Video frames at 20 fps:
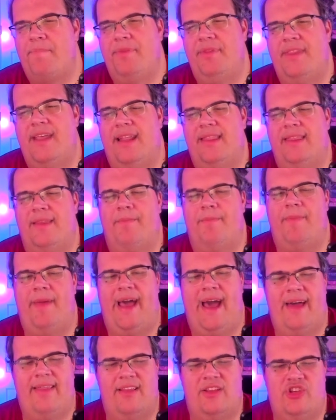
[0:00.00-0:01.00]
that the
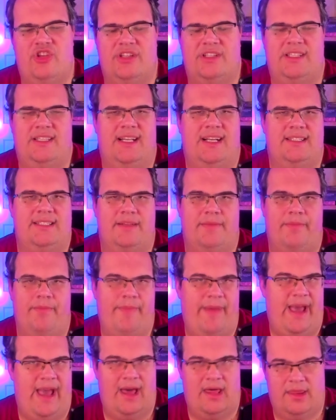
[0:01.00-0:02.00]
math just doesn't
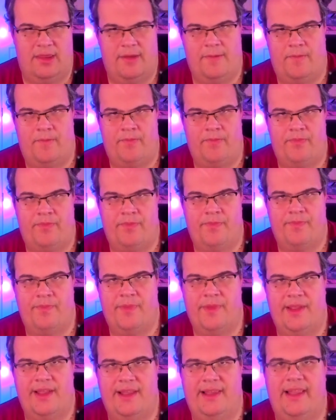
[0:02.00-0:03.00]
math.
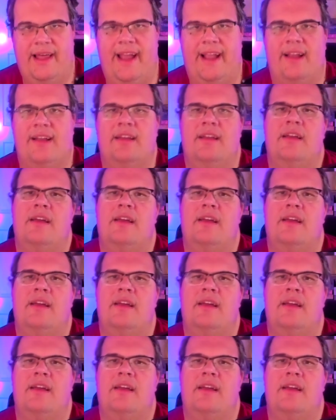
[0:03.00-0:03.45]
Like,